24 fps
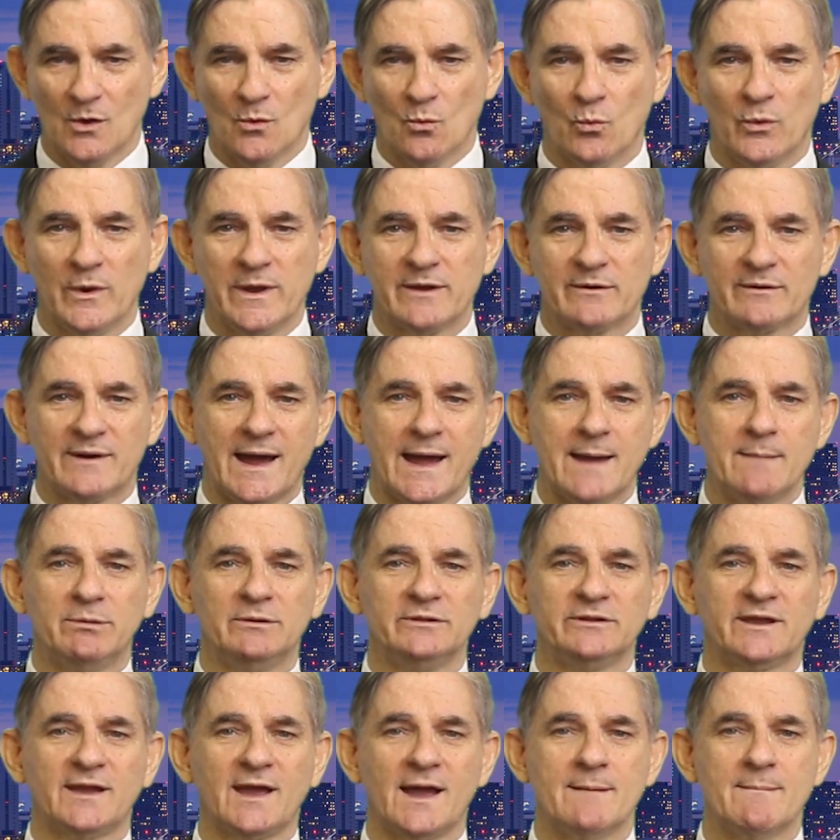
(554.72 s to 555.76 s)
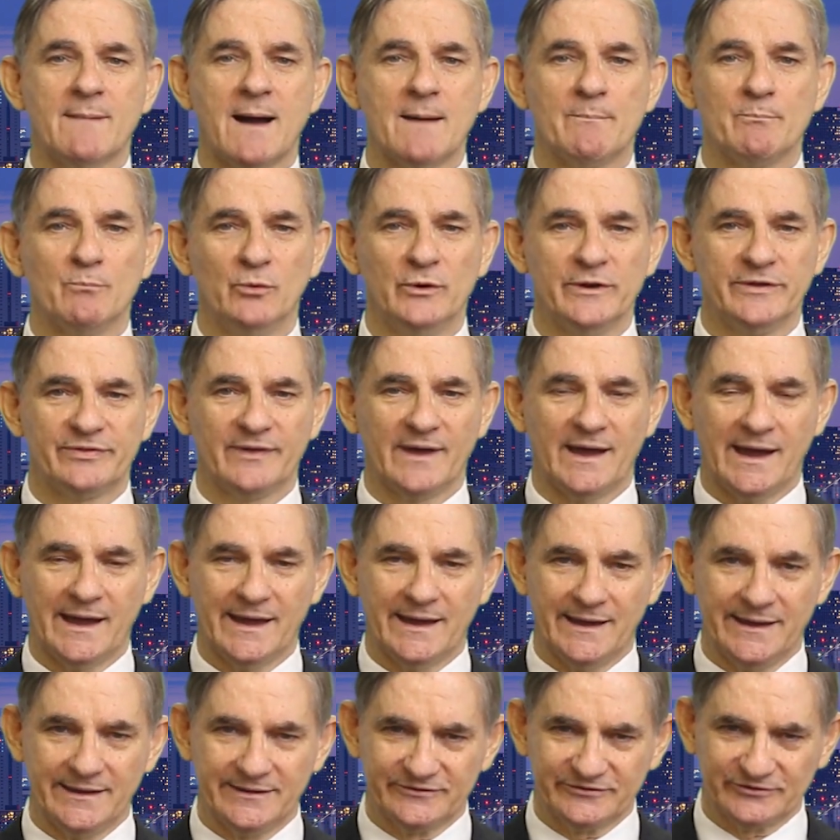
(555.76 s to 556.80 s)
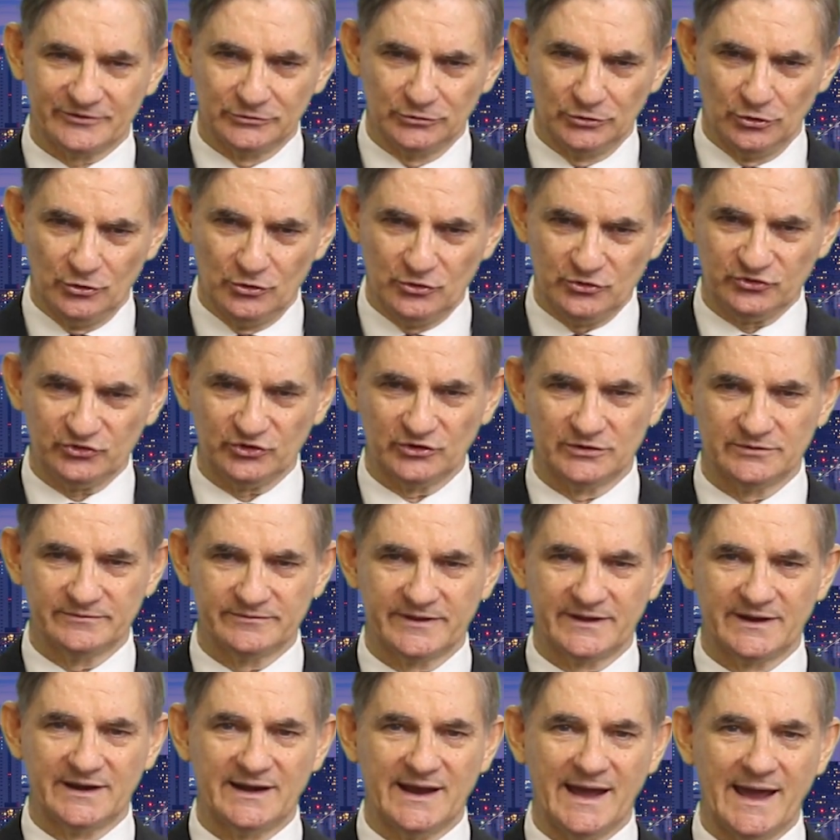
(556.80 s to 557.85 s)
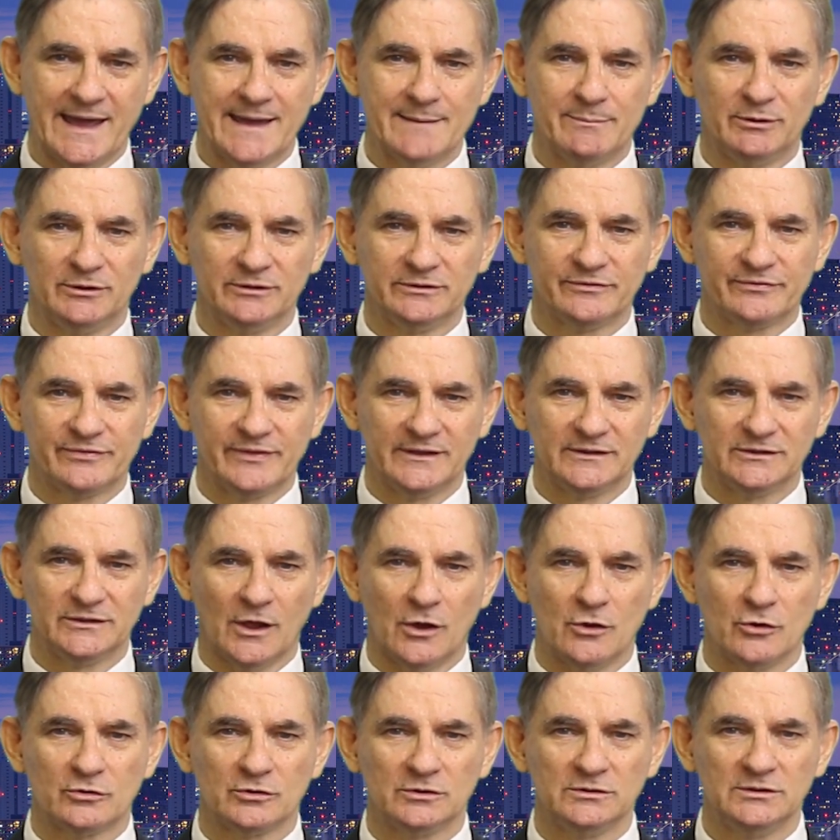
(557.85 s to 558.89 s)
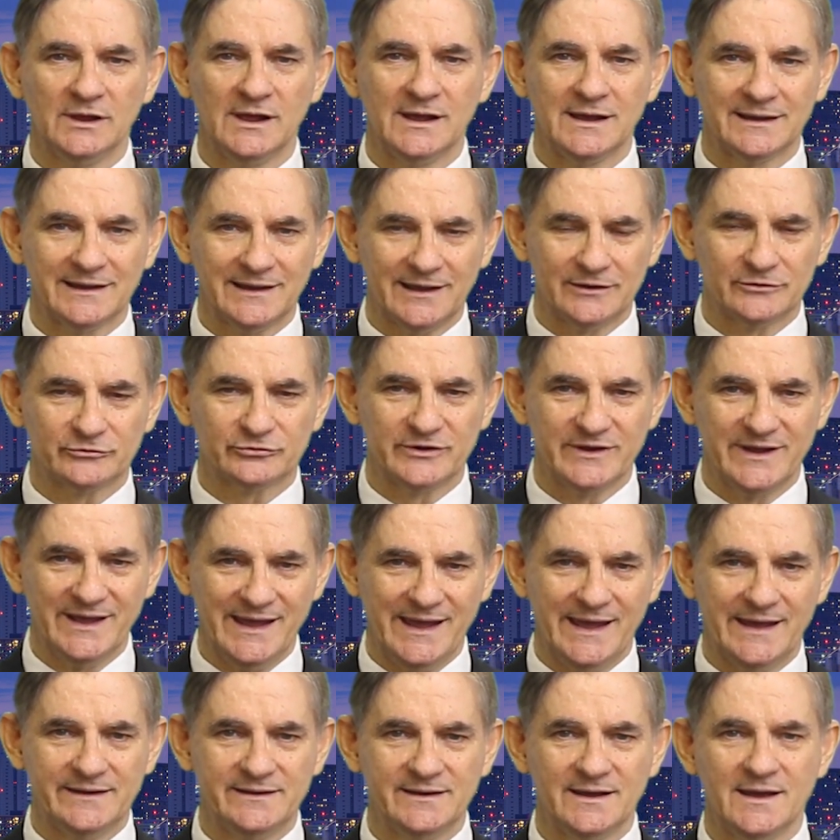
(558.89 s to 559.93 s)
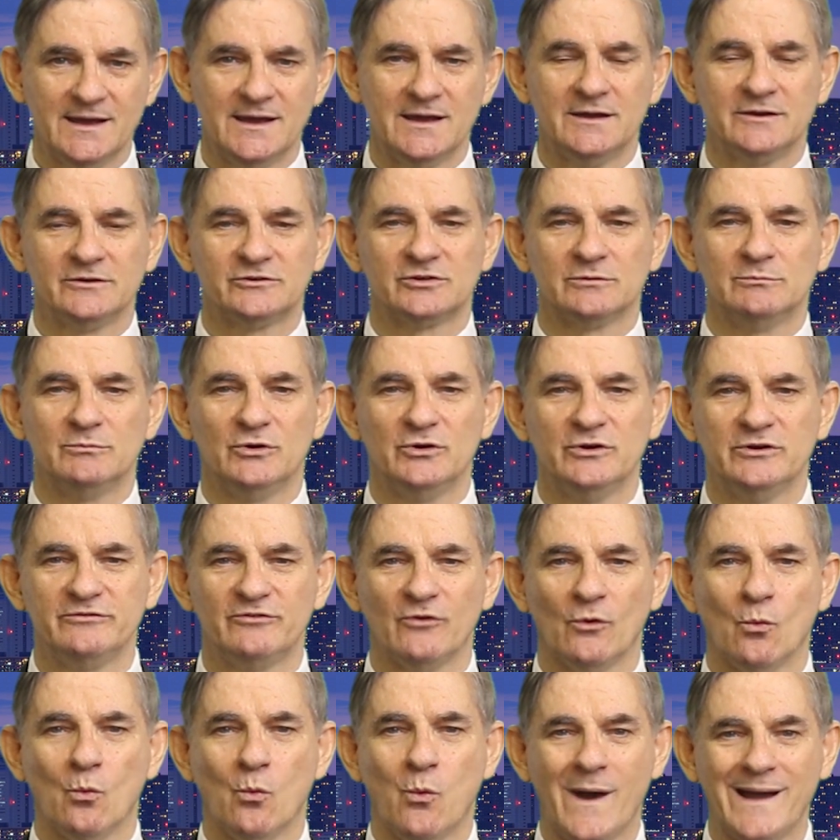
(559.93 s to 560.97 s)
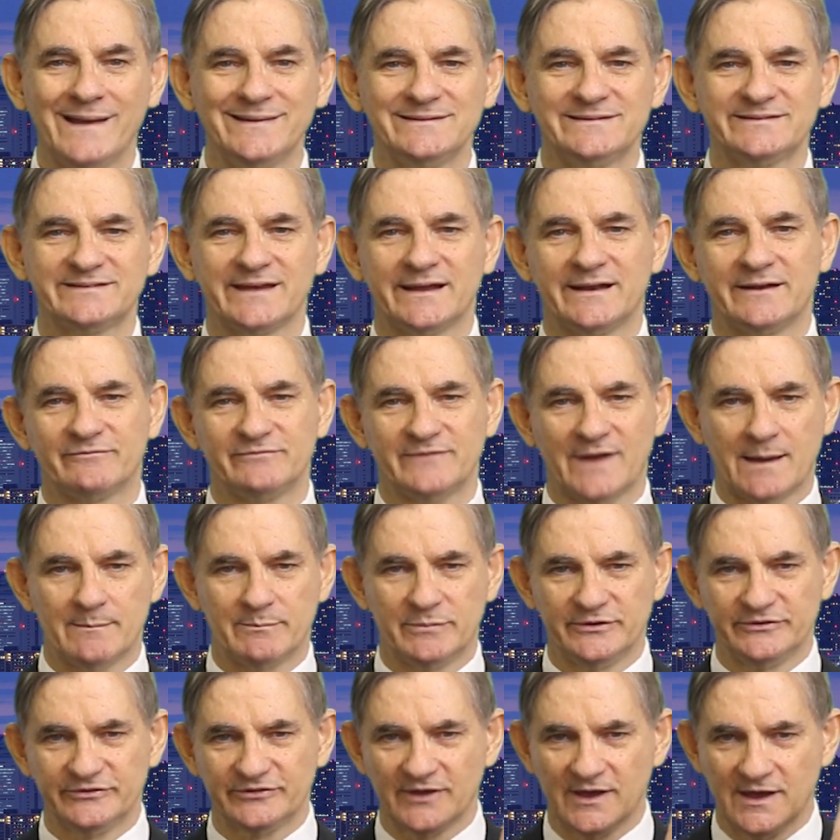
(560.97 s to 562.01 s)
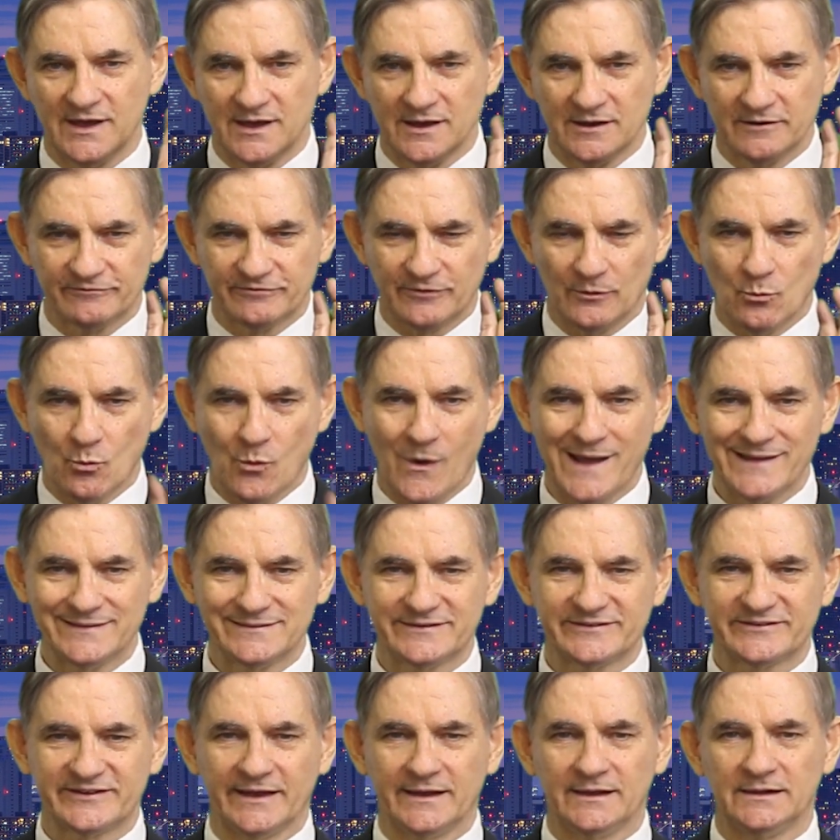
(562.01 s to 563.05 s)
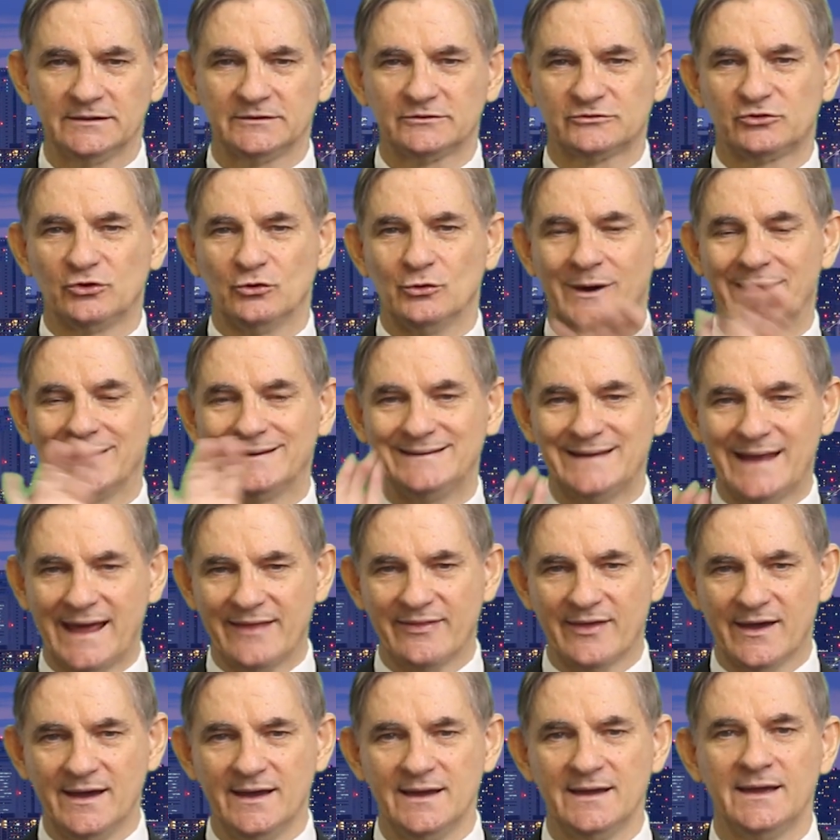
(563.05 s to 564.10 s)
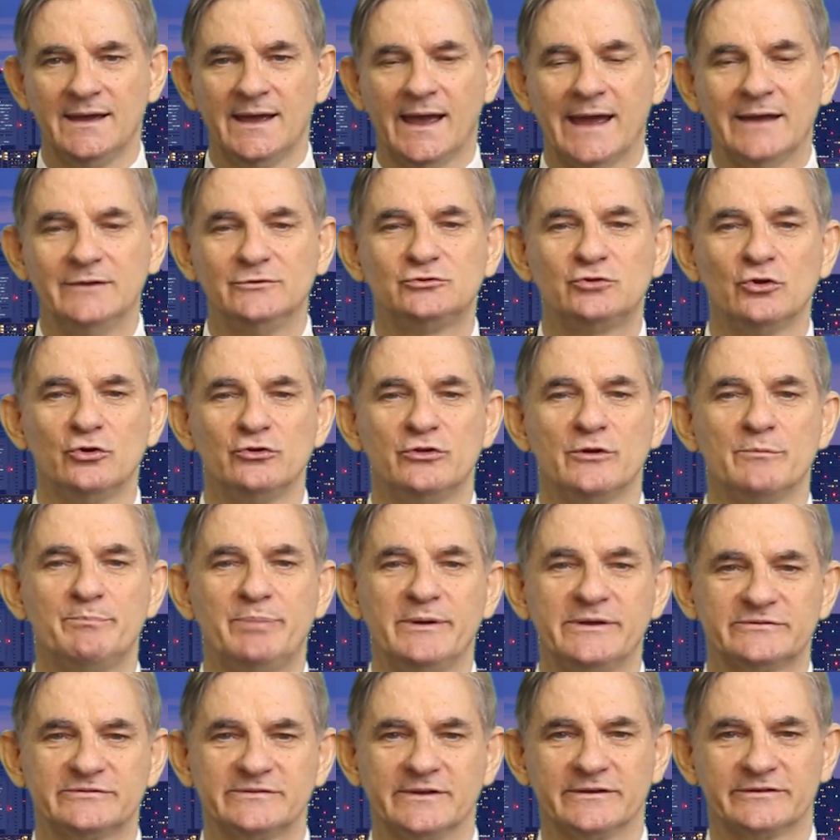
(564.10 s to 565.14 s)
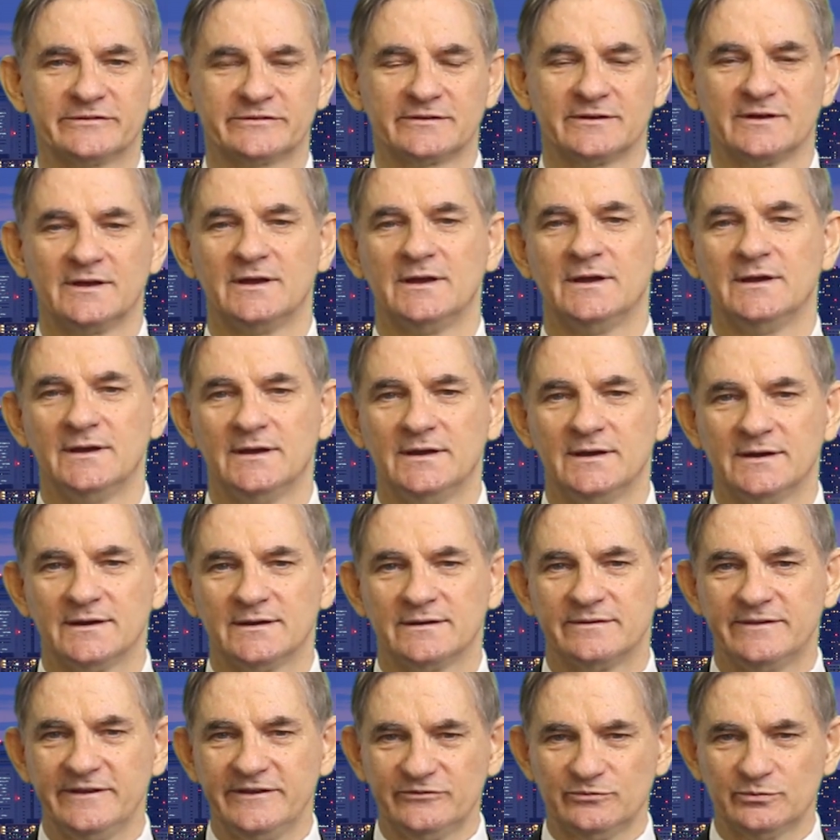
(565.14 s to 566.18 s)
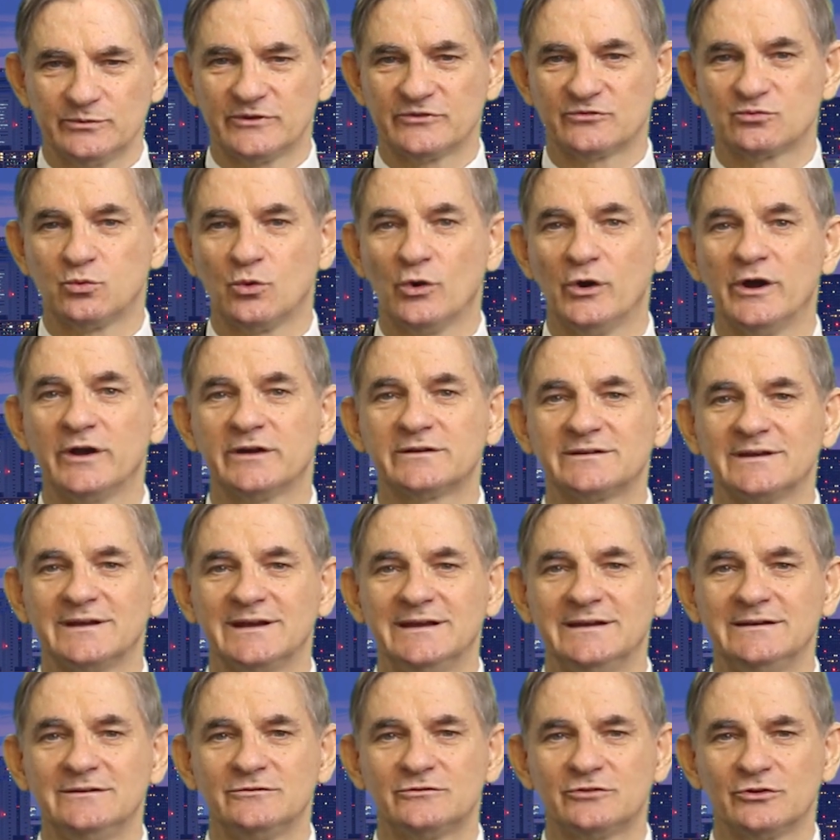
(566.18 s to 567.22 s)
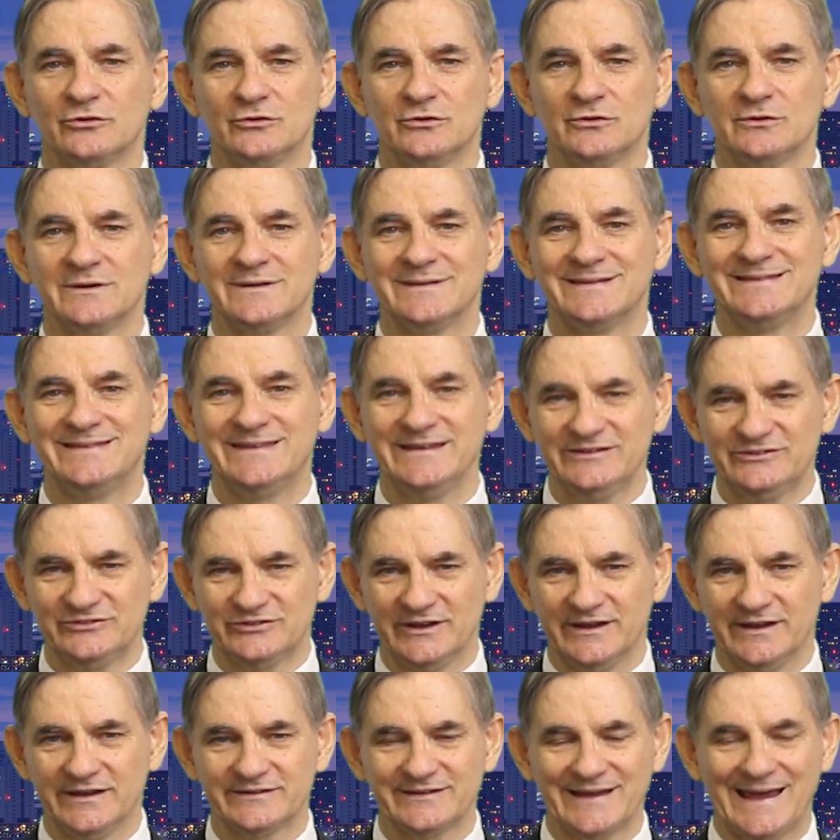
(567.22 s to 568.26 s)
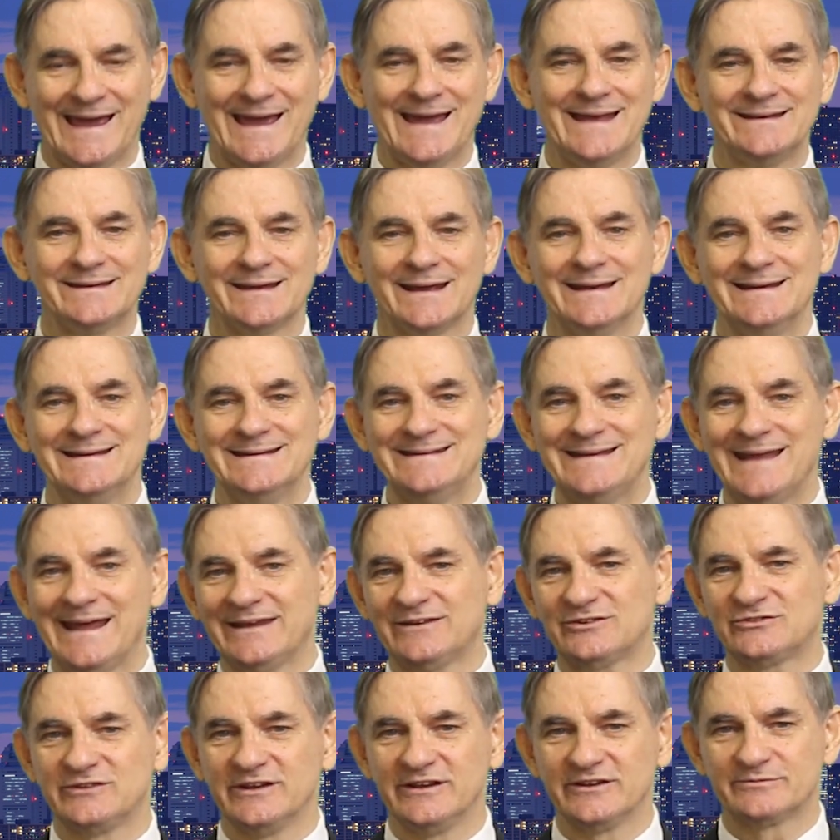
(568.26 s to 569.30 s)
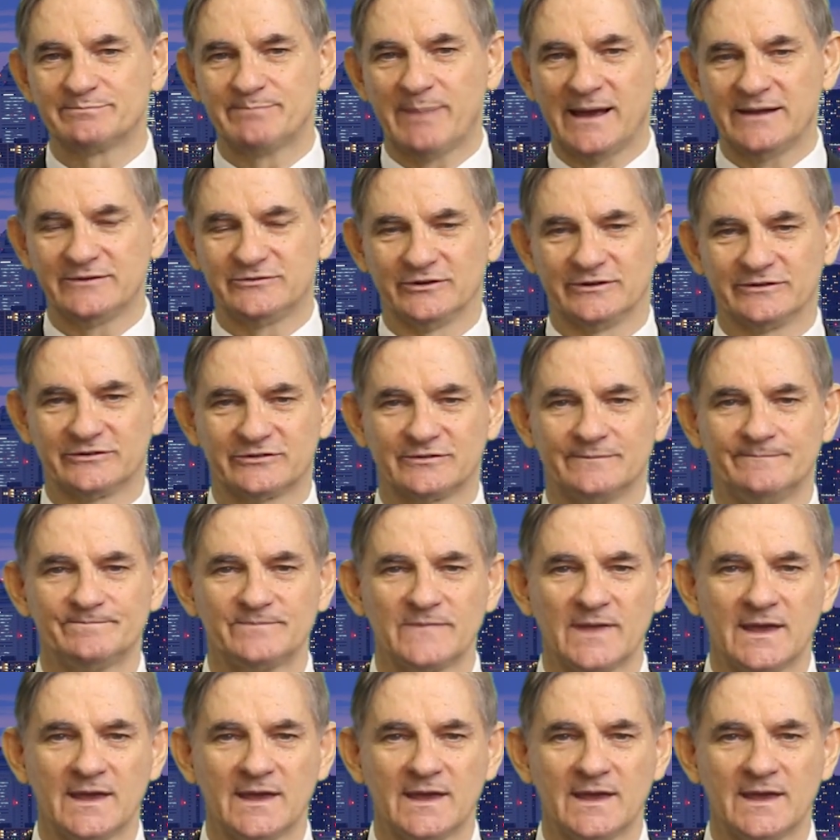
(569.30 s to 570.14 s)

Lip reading: we were able to come up with a solution that enabled the local country head to move one set of numbers from one cell to another and do the business. This was worked into this year's and next year's budgets.